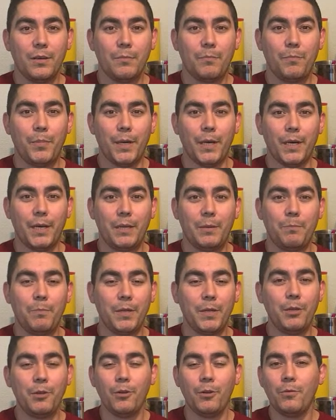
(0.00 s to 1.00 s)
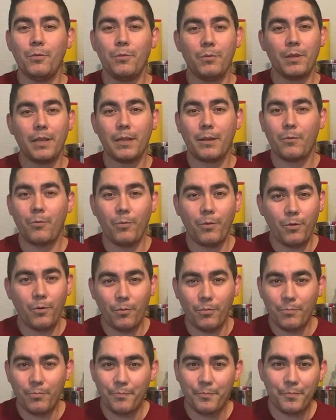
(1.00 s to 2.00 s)
but like
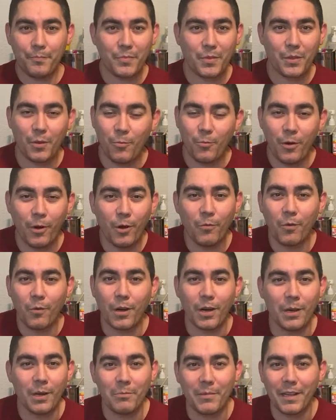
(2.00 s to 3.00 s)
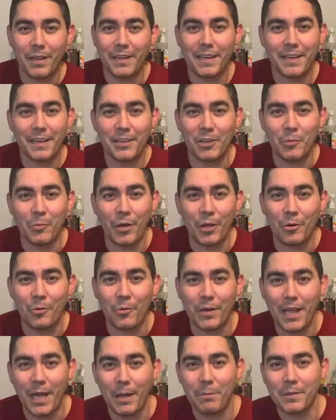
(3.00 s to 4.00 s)
we overcome, like no matter what
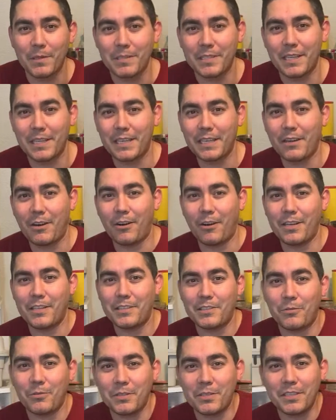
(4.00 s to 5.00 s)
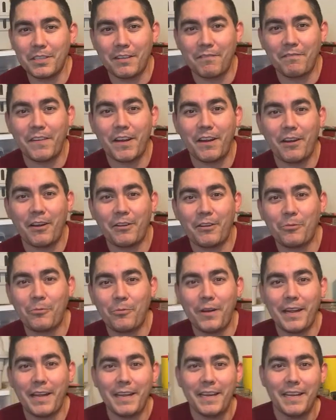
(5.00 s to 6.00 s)
happens, like artists always like figure out a
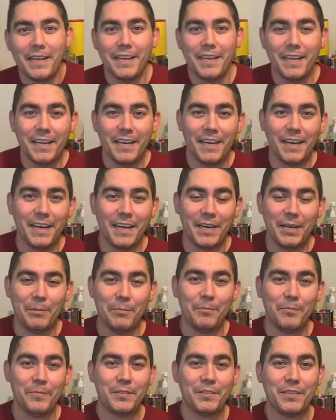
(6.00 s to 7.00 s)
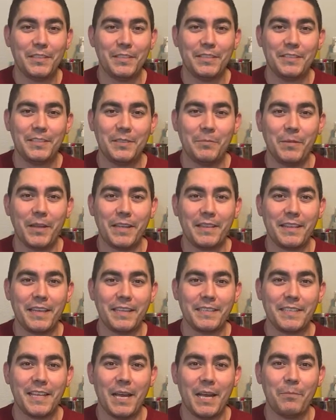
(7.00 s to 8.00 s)
way to make
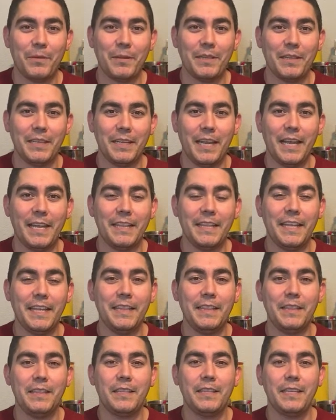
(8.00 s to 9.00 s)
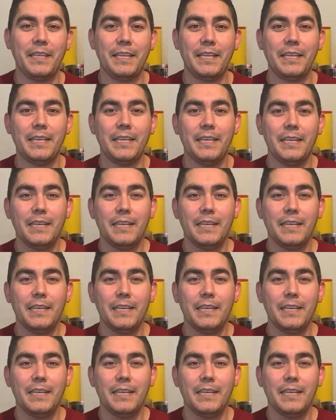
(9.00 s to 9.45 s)
things happen. And then the